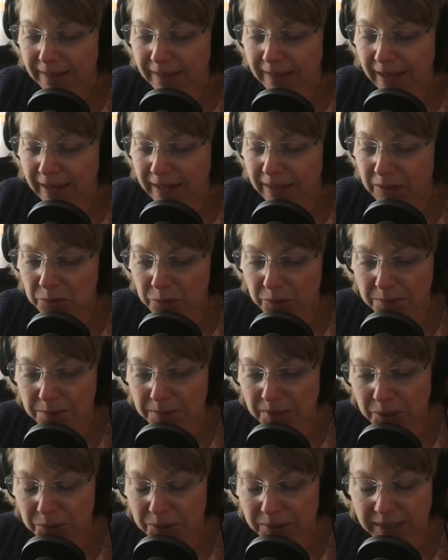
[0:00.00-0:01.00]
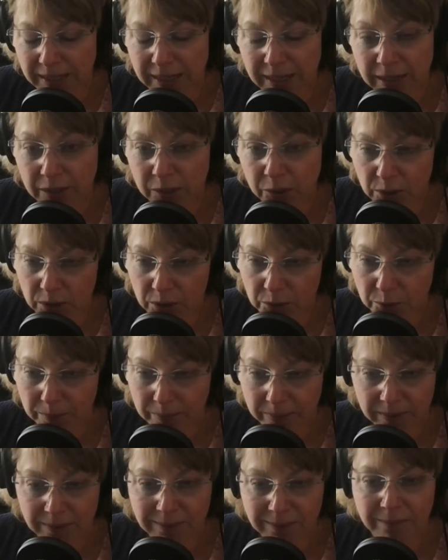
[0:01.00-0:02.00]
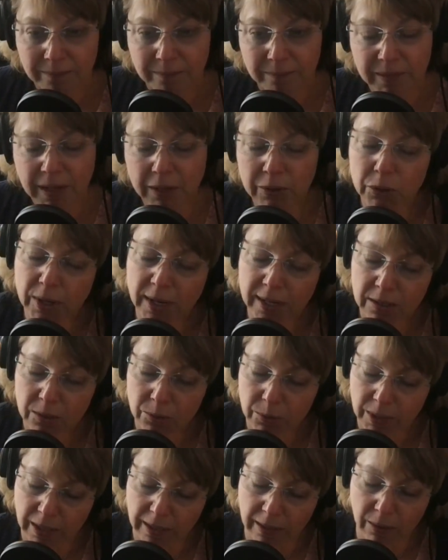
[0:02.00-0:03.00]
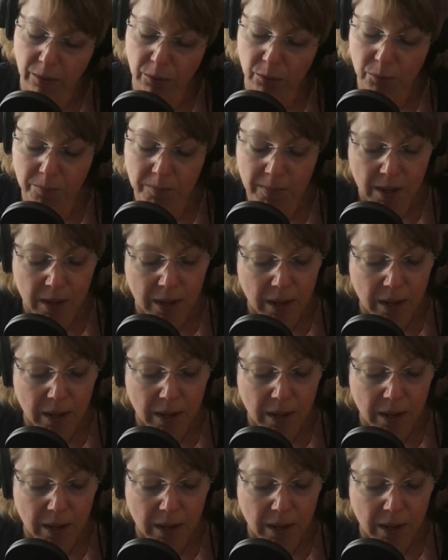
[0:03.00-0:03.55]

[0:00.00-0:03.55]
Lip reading: And it's with music in a group. Now you can do it at home.